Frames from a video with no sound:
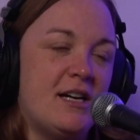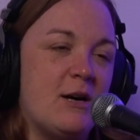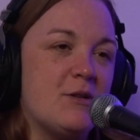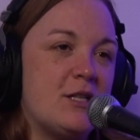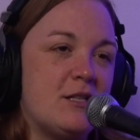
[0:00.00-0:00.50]

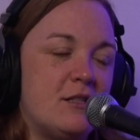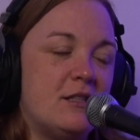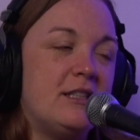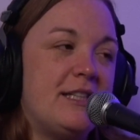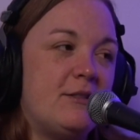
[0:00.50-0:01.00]
I was
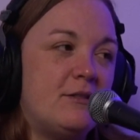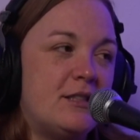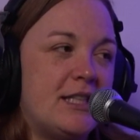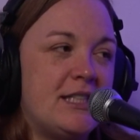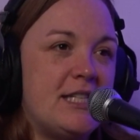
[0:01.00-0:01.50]

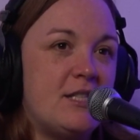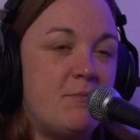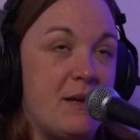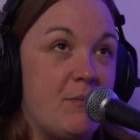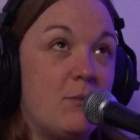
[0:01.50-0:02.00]
little and these
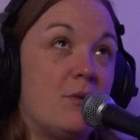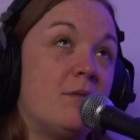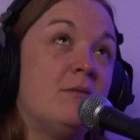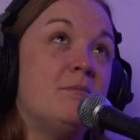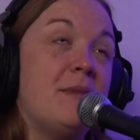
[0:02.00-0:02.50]
people
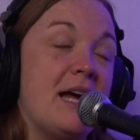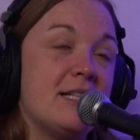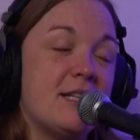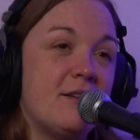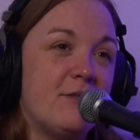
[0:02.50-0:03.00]
were
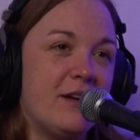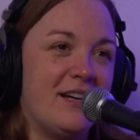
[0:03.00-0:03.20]
massive.